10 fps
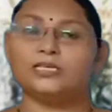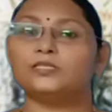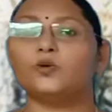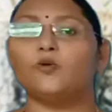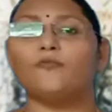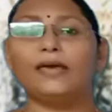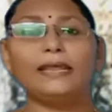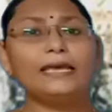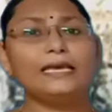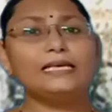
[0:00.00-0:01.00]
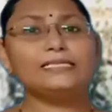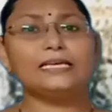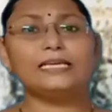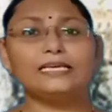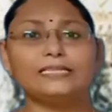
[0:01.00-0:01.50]
So very
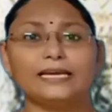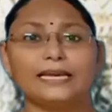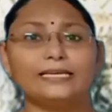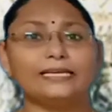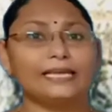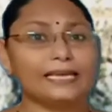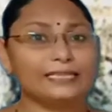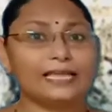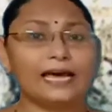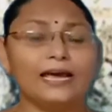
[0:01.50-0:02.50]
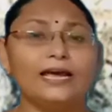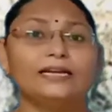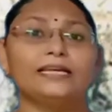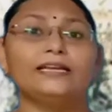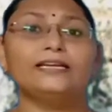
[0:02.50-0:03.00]
easily they can take the
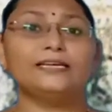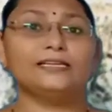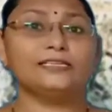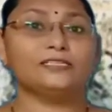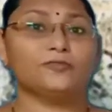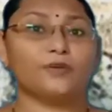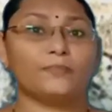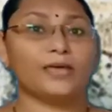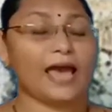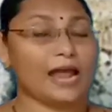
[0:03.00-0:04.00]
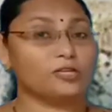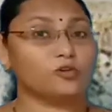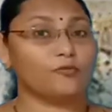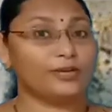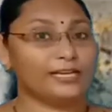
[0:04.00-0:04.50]
territories from the hands
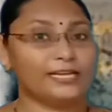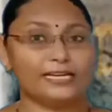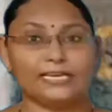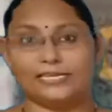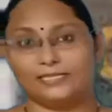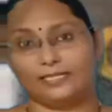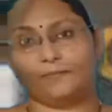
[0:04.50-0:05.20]
of Indian kings.